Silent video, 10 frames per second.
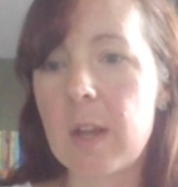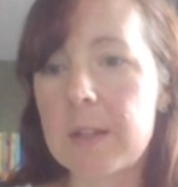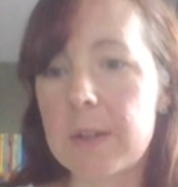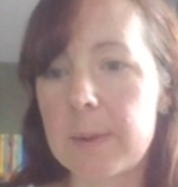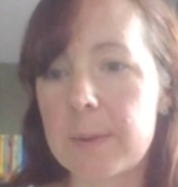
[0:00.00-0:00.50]

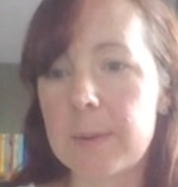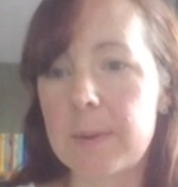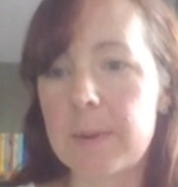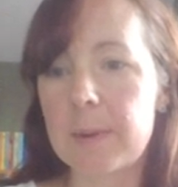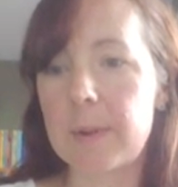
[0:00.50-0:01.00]
So
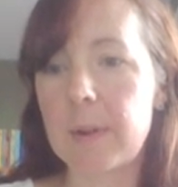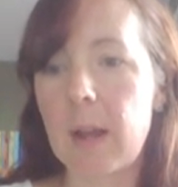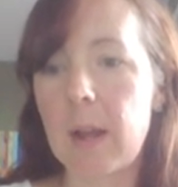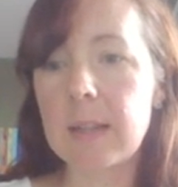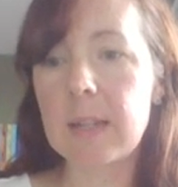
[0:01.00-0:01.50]

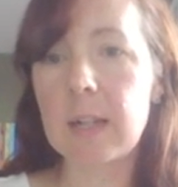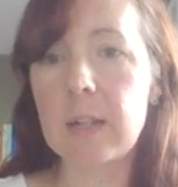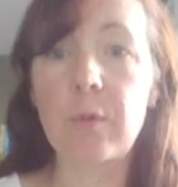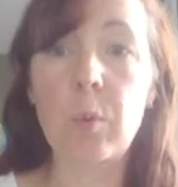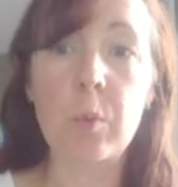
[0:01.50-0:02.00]
at the end
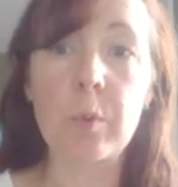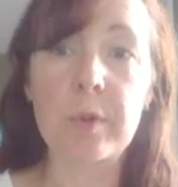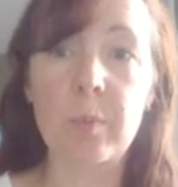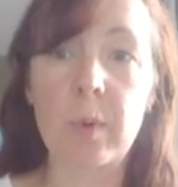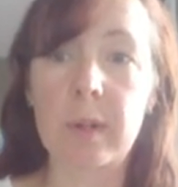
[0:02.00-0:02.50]
of
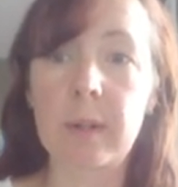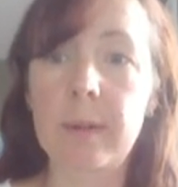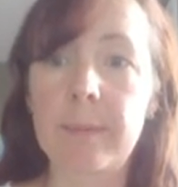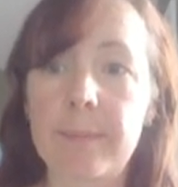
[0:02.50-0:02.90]
quarter one,